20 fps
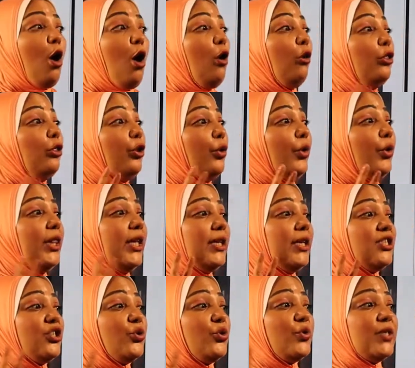Although
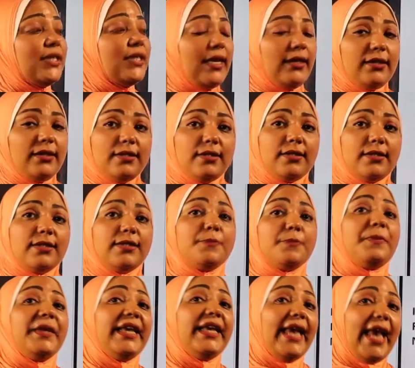these two sentences
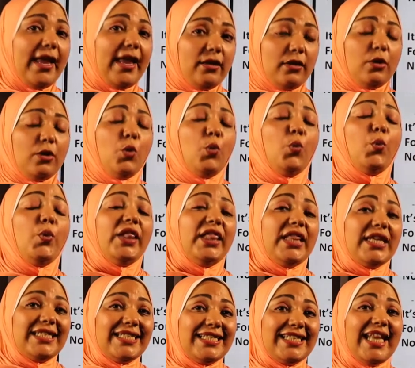began with
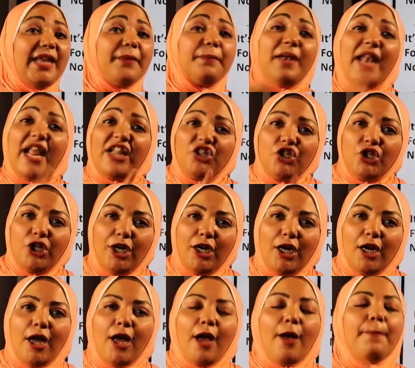the same letter,
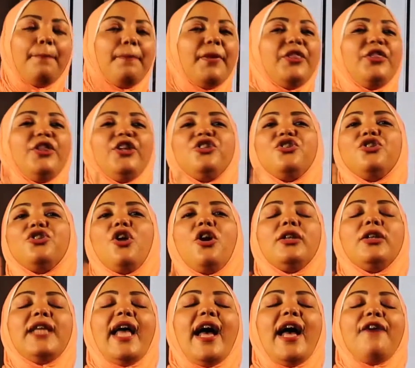but they do
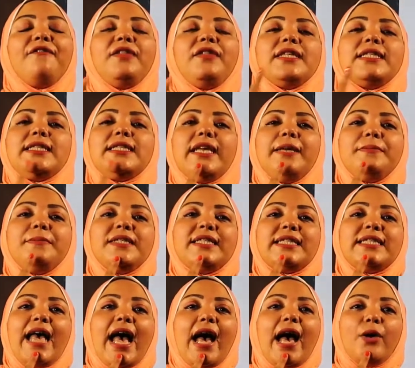not have the same
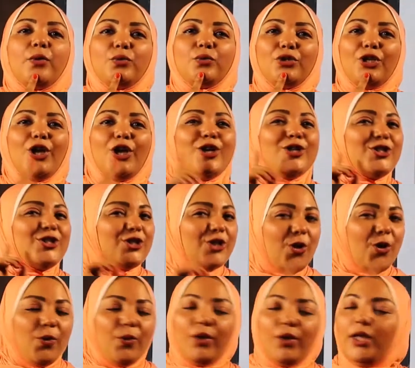sound.
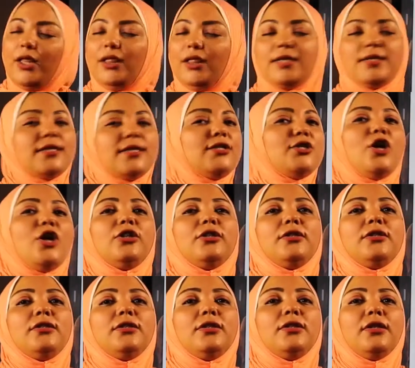So this is
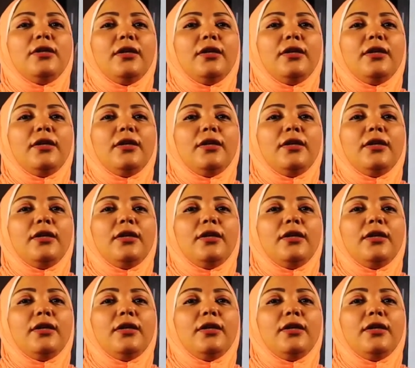not